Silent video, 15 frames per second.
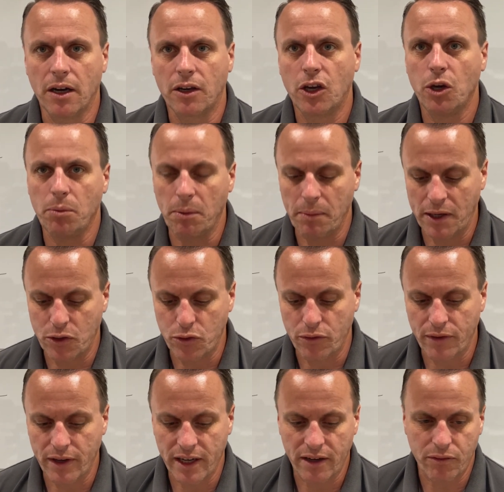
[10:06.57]
cubic metre of
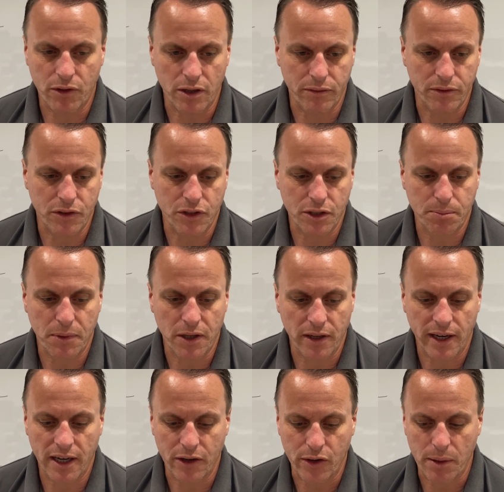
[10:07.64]
air rather than just per
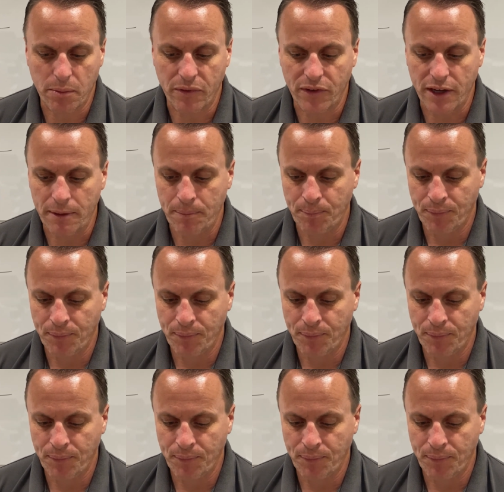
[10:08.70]
kilogram of air.